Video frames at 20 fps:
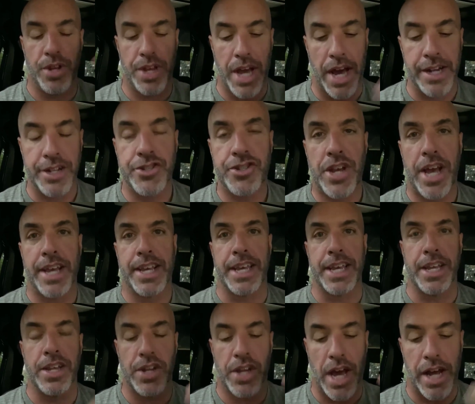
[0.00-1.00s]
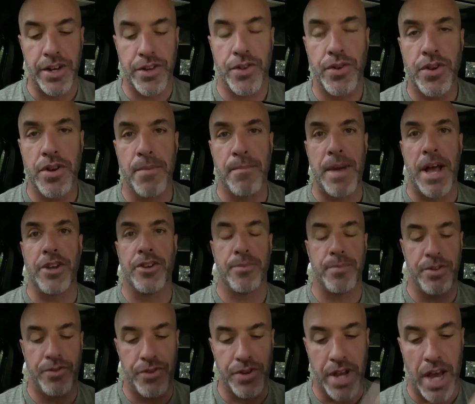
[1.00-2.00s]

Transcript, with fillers: You got to check in. You got to do your measurements.